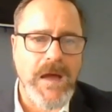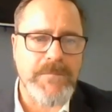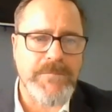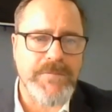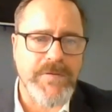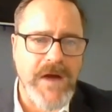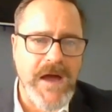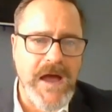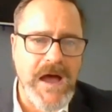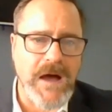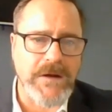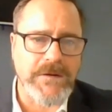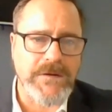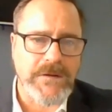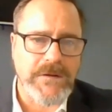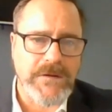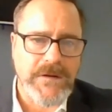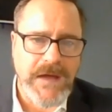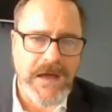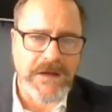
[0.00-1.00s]
I am
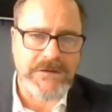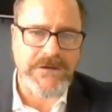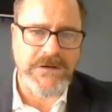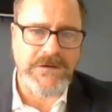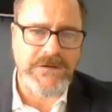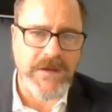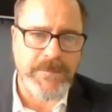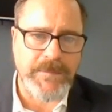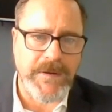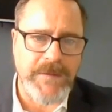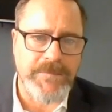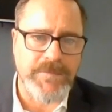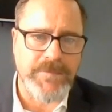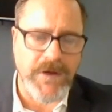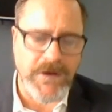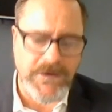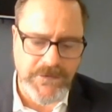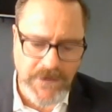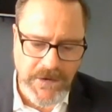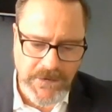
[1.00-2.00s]
proud, Acting
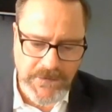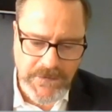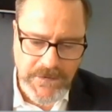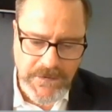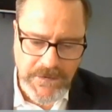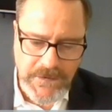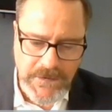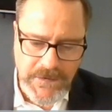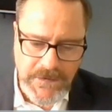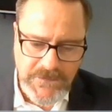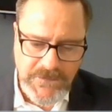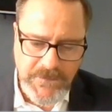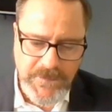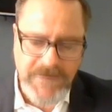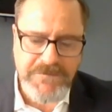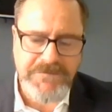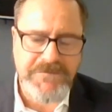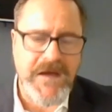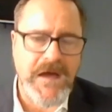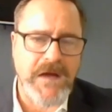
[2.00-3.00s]
Deputy President,
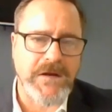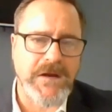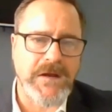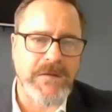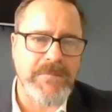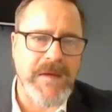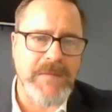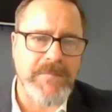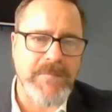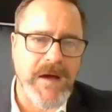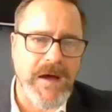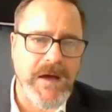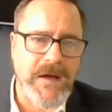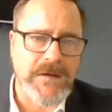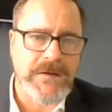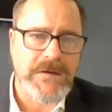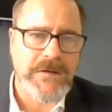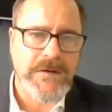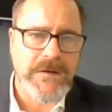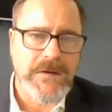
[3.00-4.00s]
to be a founding
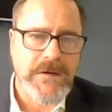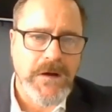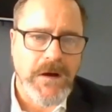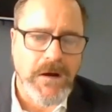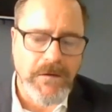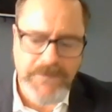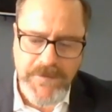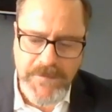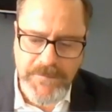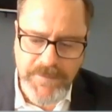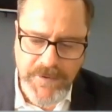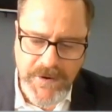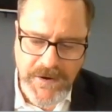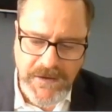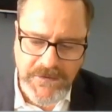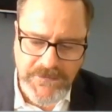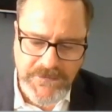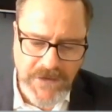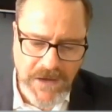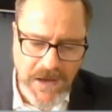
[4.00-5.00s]
member of the
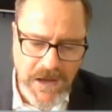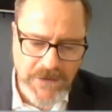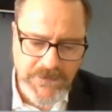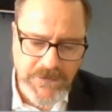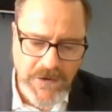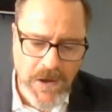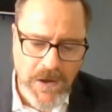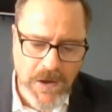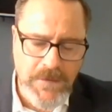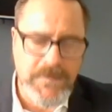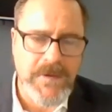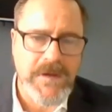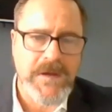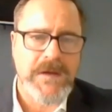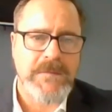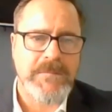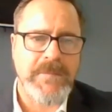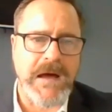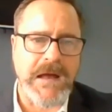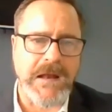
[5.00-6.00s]
Bring Assange
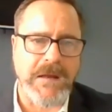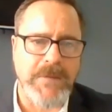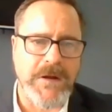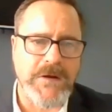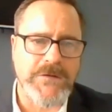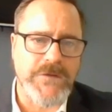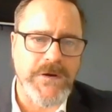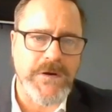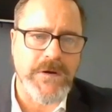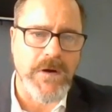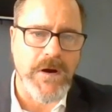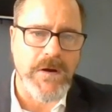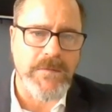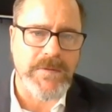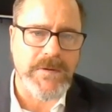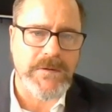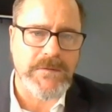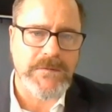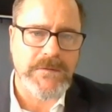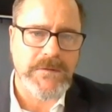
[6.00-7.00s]
Home parliamentary
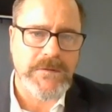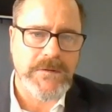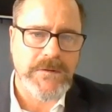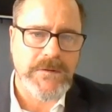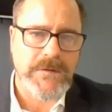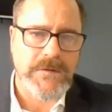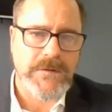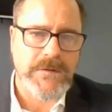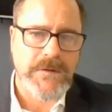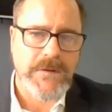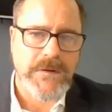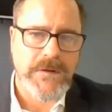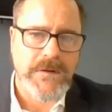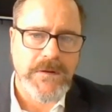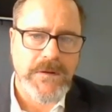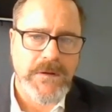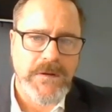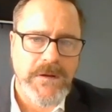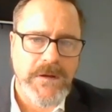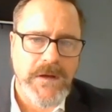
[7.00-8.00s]
group,
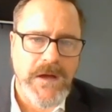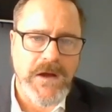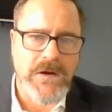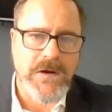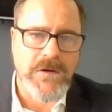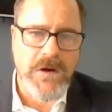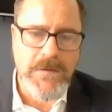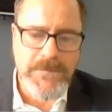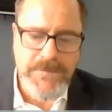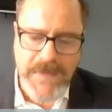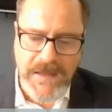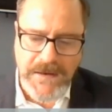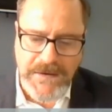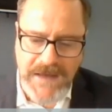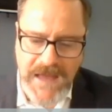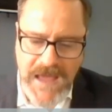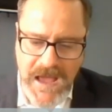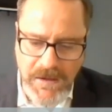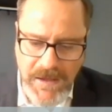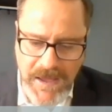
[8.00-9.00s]
a group
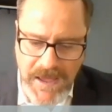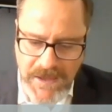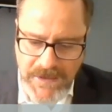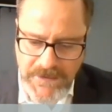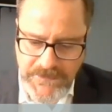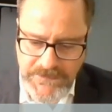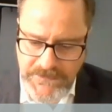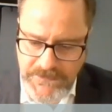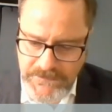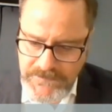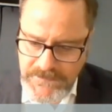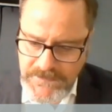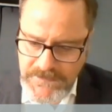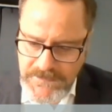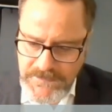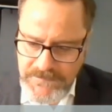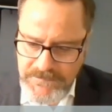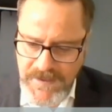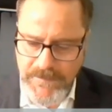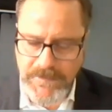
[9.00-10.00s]
that now has
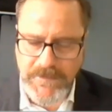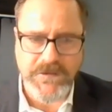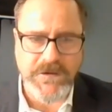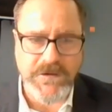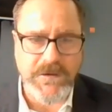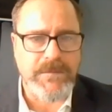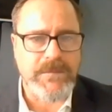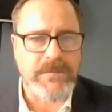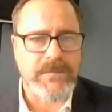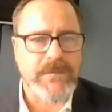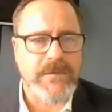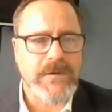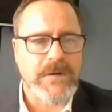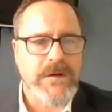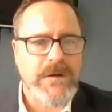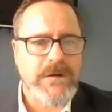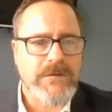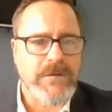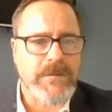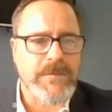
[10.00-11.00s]
membership
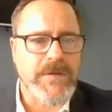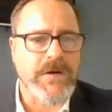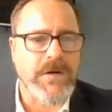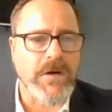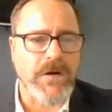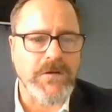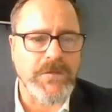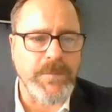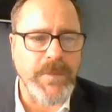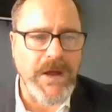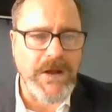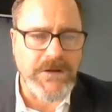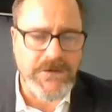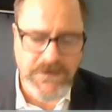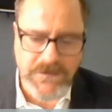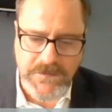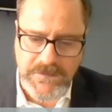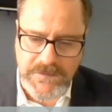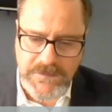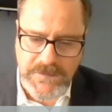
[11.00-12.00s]
from the
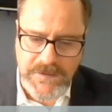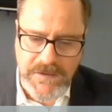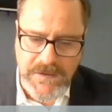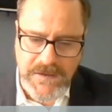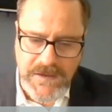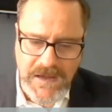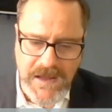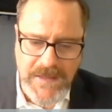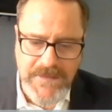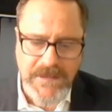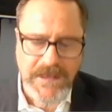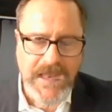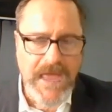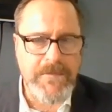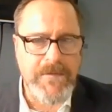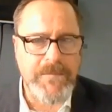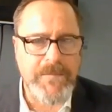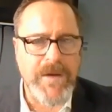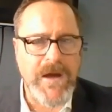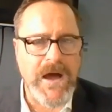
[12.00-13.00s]
crossbench and the
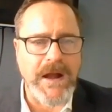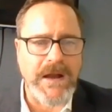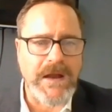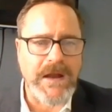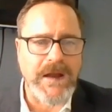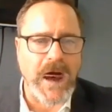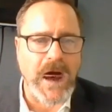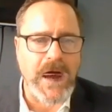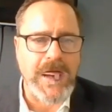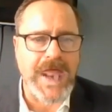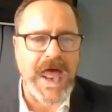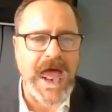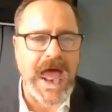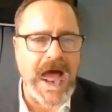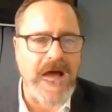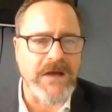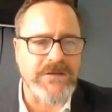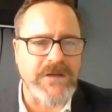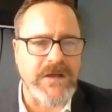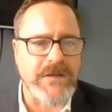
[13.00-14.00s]
Labor Party in both
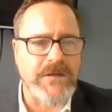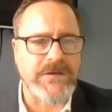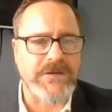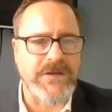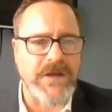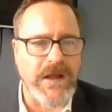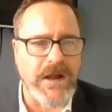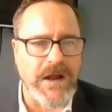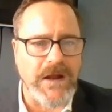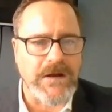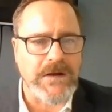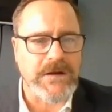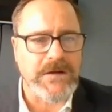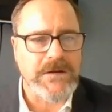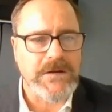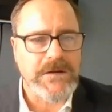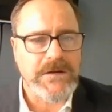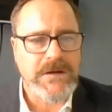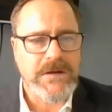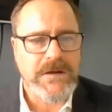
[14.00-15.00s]
the House and the Senate,
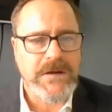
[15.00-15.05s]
